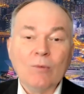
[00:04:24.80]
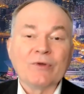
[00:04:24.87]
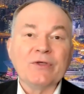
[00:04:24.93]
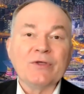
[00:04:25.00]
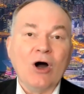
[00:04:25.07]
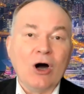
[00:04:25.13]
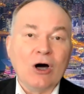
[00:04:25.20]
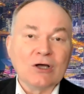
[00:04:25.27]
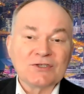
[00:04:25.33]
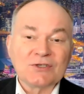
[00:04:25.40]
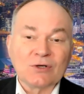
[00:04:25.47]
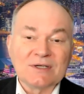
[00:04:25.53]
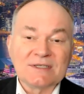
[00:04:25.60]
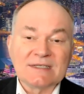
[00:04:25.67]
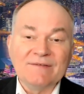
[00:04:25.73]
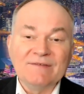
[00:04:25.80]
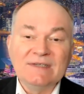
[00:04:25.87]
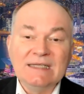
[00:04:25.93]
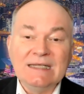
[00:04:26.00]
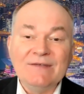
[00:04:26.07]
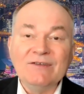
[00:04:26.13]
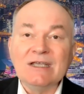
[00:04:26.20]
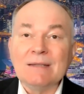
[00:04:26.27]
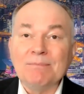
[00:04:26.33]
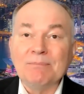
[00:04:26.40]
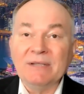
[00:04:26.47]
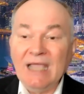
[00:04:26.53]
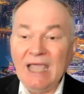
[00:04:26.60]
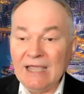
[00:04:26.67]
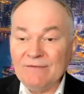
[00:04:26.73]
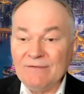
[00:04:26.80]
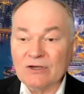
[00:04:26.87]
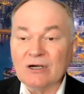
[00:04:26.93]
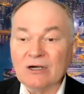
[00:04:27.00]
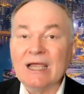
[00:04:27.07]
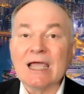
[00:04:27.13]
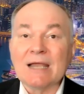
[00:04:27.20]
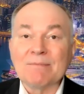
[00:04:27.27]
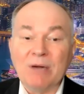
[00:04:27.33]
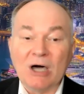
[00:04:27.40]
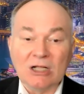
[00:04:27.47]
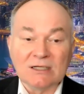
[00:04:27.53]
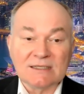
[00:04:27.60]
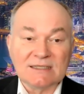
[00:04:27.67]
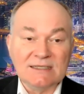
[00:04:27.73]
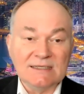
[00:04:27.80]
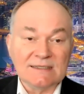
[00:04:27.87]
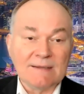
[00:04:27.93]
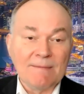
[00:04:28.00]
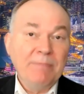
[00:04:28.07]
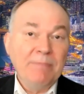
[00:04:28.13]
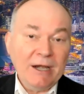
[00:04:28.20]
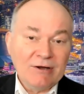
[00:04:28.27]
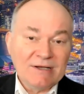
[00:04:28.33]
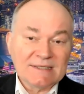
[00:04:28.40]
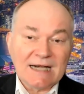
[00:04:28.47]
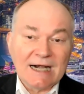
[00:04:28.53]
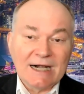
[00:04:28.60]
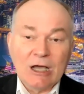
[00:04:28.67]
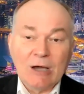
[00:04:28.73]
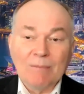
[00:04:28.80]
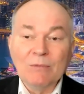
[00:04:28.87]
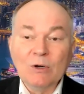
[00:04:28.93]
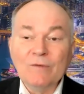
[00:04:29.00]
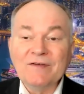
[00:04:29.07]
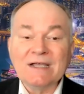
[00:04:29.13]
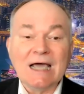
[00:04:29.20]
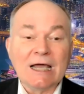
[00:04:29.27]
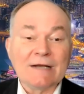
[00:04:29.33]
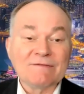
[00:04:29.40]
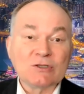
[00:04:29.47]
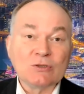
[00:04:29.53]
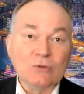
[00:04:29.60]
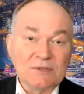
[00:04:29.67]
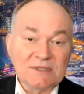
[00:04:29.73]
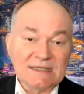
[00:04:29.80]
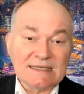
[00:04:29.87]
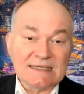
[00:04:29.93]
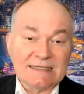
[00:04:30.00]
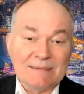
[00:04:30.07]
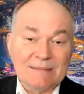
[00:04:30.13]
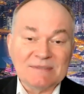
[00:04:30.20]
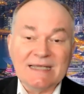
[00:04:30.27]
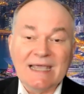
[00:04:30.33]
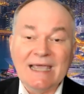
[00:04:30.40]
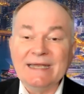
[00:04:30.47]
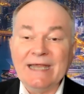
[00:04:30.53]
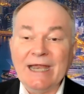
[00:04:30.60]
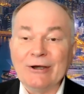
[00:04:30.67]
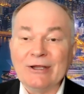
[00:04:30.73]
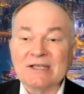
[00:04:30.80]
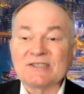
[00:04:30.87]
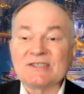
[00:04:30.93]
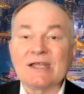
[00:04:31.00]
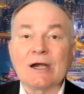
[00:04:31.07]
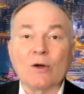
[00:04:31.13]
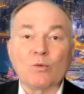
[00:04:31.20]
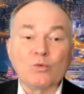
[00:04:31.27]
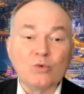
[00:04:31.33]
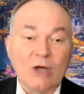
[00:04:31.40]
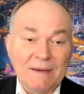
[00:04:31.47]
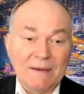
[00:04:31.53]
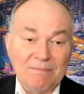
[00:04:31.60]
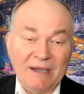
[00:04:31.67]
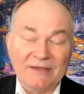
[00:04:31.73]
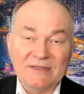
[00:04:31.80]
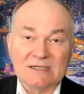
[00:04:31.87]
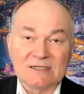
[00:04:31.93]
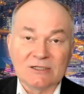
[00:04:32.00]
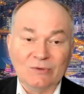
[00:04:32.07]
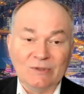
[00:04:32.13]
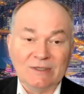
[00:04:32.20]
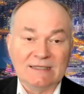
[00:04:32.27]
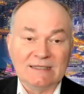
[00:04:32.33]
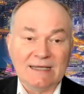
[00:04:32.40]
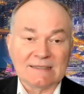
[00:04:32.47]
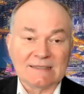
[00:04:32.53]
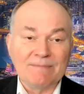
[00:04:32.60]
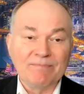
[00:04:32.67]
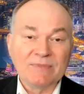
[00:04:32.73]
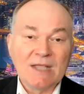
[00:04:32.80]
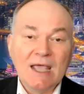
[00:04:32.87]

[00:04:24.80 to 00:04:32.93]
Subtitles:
with all sorts of deviant behavior and policies. Parents are now moving out of school systems and areas that are run by these lunatics.